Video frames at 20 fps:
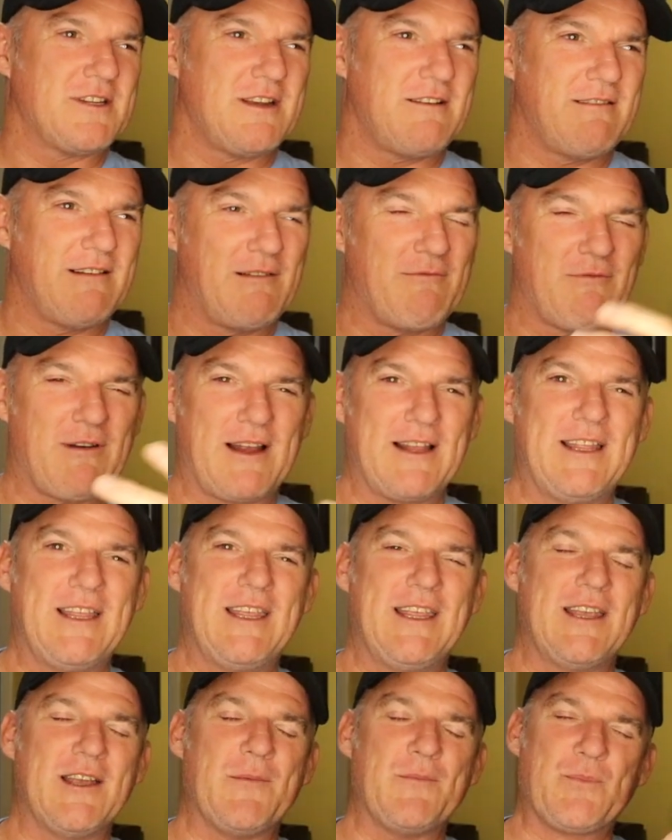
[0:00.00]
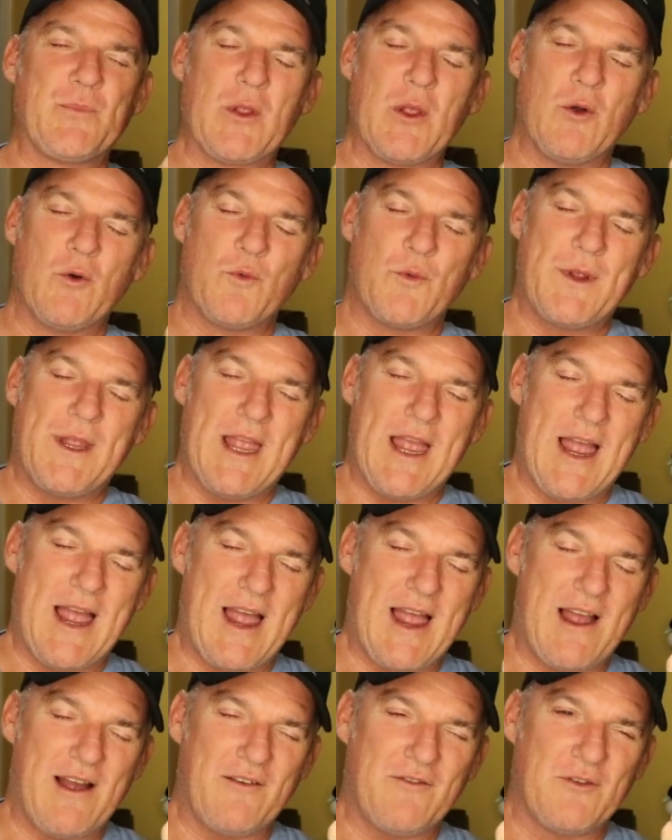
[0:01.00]
all right? Right here, we
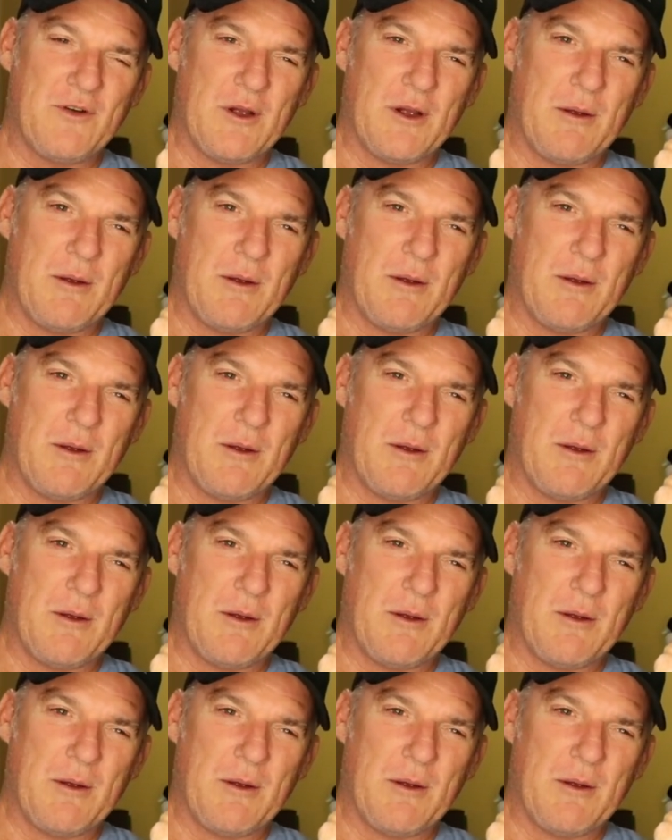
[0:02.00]
have